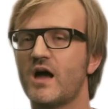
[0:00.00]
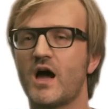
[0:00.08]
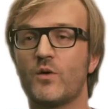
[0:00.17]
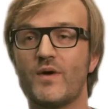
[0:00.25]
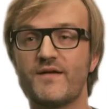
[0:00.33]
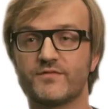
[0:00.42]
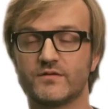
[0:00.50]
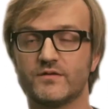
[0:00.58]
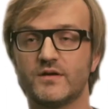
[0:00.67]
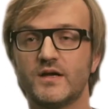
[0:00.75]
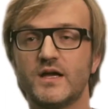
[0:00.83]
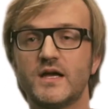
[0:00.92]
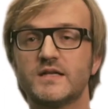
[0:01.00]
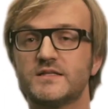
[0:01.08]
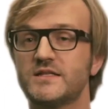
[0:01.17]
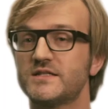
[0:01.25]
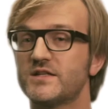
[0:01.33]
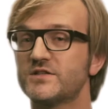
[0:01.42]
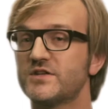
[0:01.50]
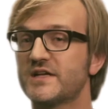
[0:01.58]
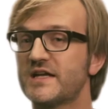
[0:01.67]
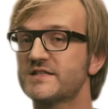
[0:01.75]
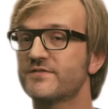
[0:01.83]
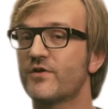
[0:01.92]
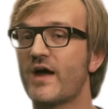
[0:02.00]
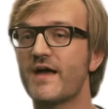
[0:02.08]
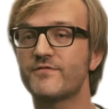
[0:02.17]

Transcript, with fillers: However, this is not the case for